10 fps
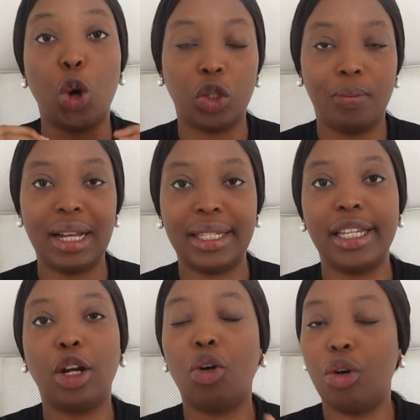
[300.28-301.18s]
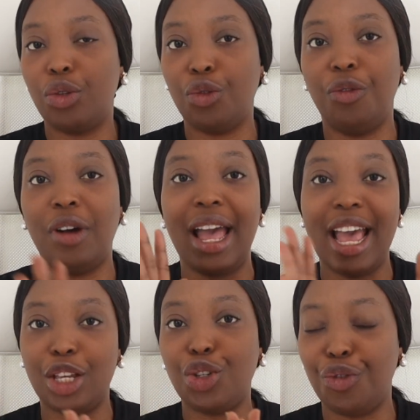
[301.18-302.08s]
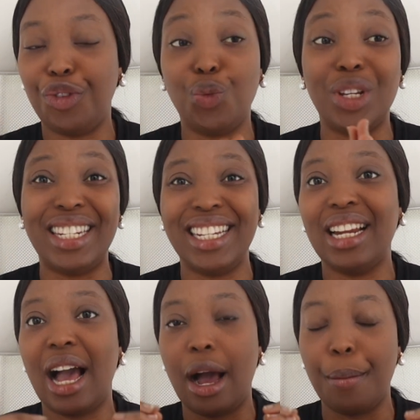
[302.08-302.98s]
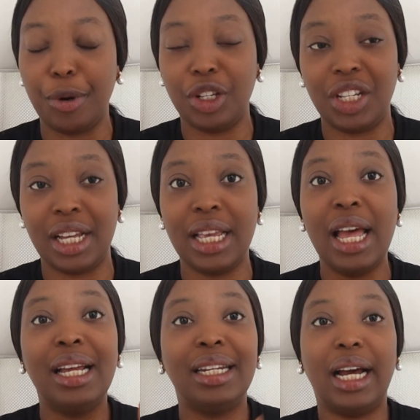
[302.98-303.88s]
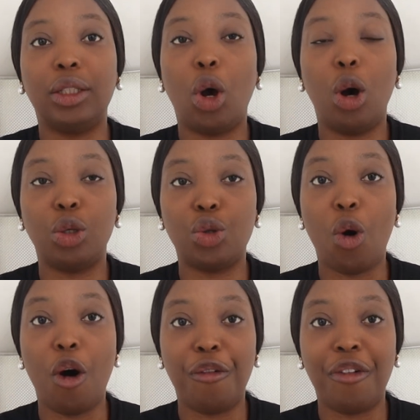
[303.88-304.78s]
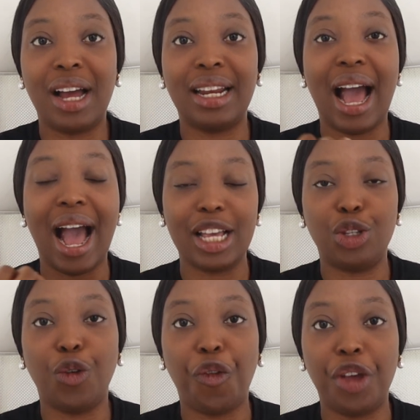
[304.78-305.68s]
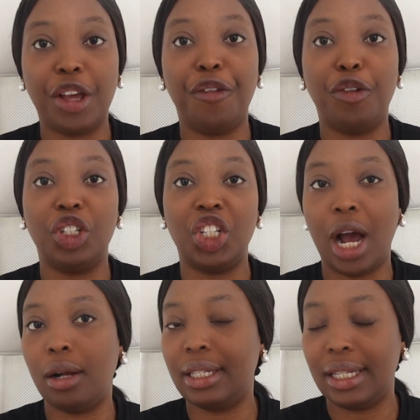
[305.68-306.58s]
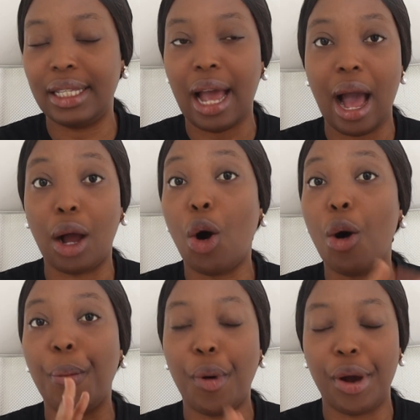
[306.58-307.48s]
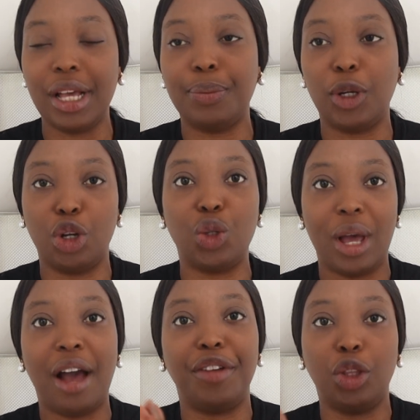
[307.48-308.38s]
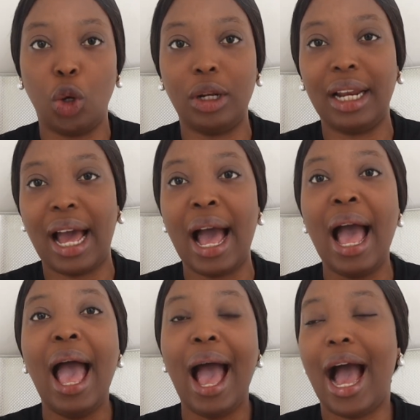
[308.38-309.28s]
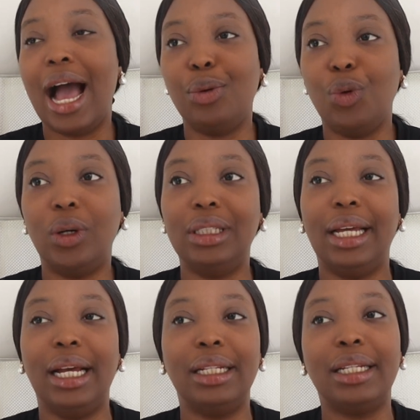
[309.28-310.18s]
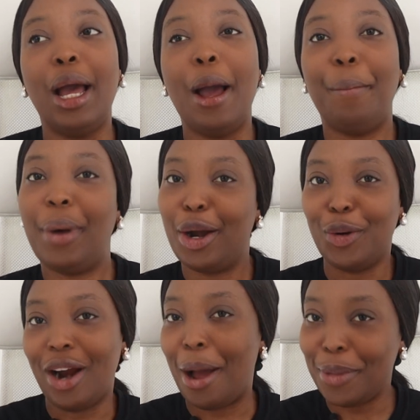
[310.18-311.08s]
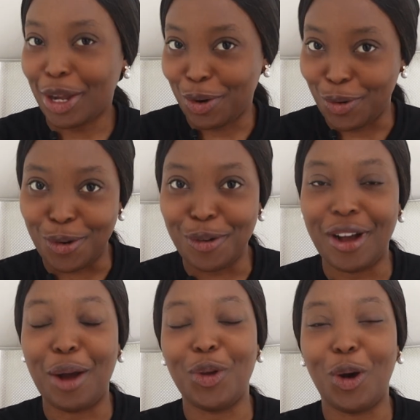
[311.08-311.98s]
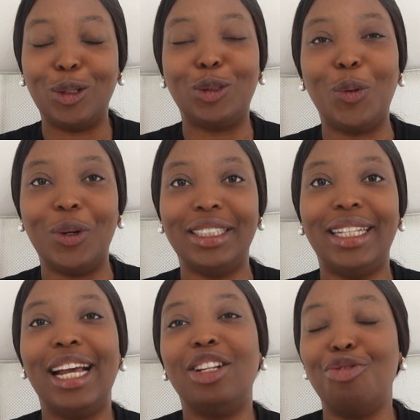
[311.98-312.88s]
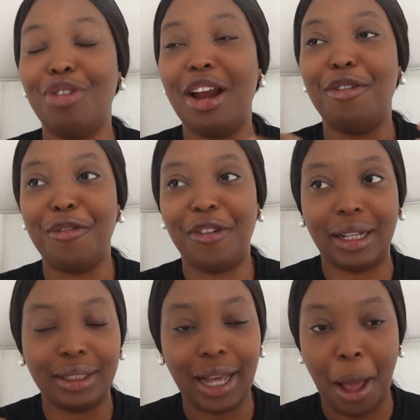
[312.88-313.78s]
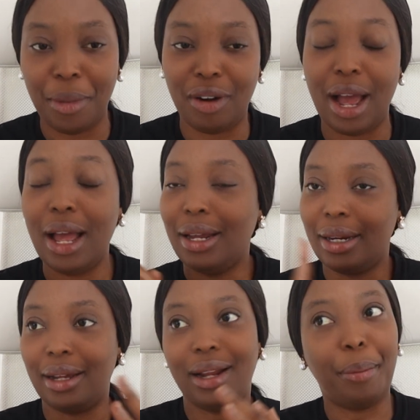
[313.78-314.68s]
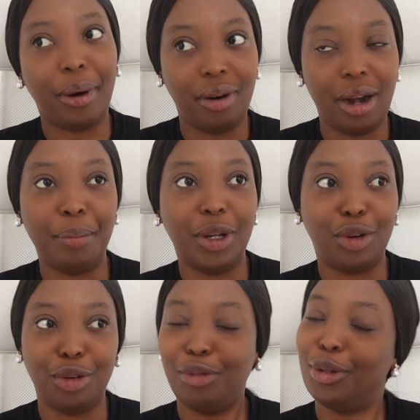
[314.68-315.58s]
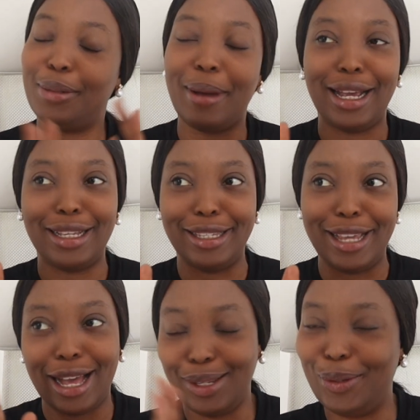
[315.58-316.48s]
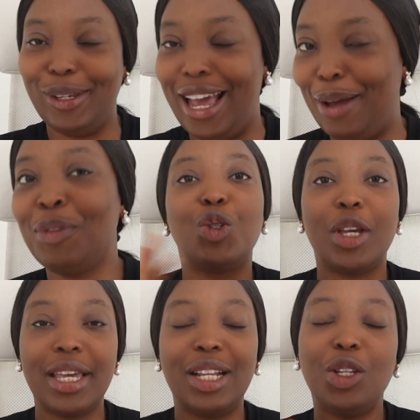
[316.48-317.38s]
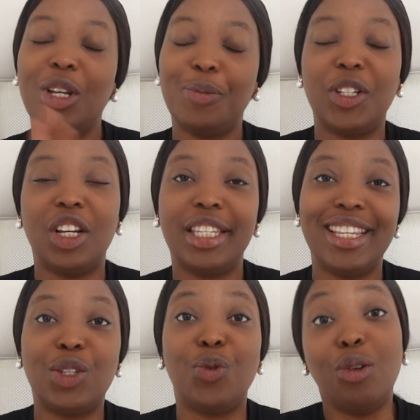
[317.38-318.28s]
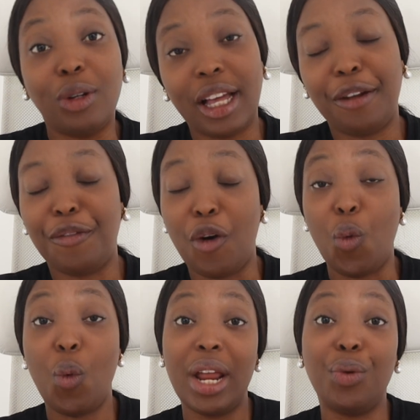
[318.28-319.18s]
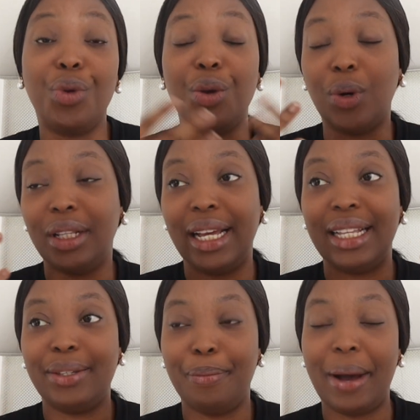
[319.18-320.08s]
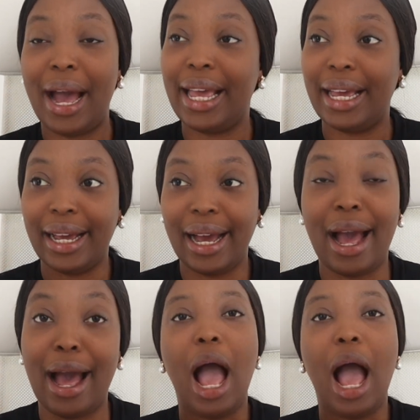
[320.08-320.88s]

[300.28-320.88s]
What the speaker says: automatic crossover SUV within our budget that also offered ISOFIX for child seat anchor points, because we have a toddler and we wanted panoramic roof, and we also wanted rear reverse camera. Now that panoramic roof was my idea. So yeah, those were the major things we looked at for when we wanted to buy a car.